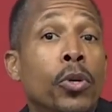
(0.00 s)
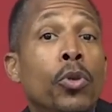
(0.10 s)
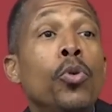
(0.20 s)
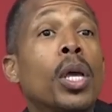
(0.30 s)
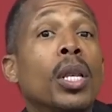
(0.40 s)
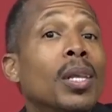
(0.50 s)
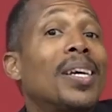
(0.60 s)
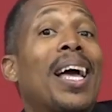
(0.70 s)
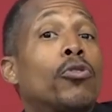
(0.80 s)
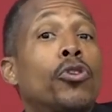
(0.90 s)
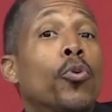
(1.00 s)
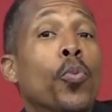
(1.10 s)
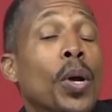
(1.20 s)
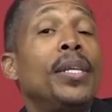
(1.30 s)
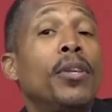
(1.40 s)
So you can look out your
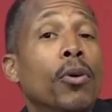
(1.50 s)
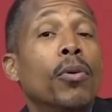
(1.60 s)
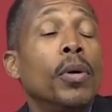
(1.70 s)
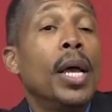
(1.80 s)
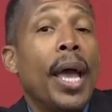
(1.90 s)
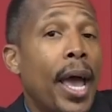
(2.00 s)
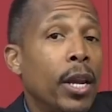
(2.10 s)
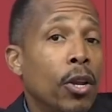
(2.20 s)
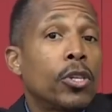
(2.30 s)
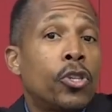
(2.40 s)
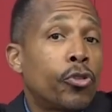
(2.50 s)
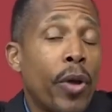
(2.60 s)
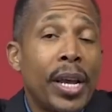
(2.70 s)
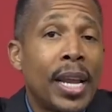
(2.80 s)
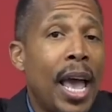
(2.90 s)
window and look
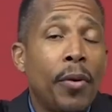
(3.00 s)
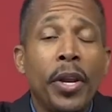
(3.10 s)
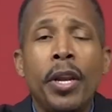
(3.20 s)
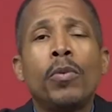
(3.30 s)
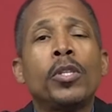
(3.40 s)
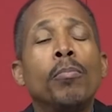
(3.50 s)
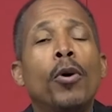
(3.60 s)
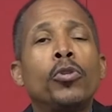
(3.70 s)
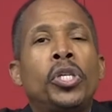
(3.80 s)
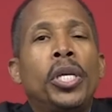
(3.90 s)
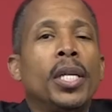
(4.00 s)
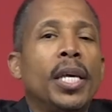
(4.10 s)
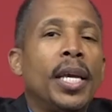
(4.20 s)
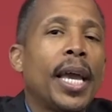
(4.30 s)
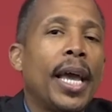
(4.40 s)
straight down. And it was the most
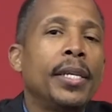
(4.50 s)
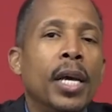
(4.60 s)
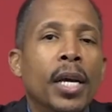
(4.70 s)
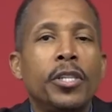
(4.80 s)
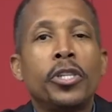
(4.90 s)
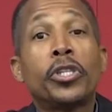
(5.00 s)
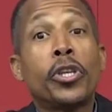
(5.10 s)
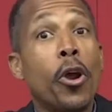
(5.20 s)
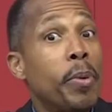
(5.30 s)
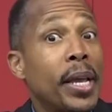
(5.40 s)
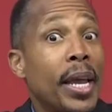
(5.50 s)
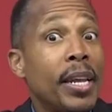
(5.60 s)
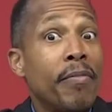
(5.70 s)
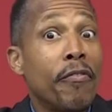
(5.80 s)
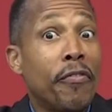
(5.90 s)
chilling and disturbing and
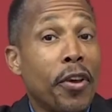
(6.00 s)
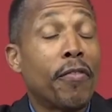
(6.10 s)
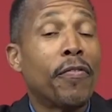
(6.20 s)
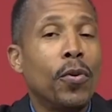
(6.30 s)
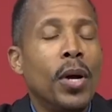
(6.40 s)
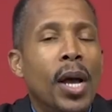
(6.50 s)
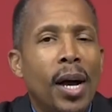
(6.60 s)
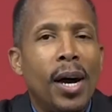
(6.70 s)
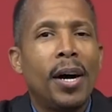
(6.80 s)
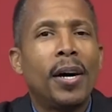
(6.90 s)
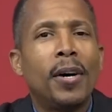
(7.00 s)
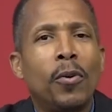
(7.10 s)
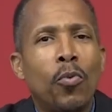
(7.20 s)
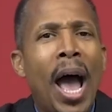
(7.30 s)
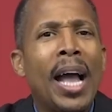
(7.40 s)
even fearful
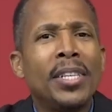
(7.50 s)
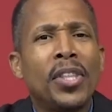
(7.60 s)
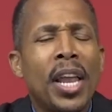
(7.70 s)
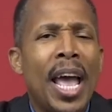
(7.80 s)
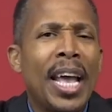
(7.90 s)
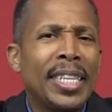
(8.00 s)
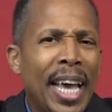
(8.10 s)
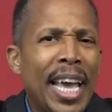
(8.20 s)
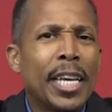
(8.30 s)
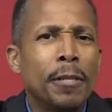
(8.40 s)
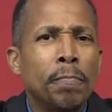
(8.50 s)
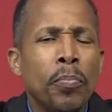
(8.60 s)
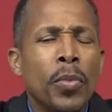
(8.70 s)
uh, rides that I had taken.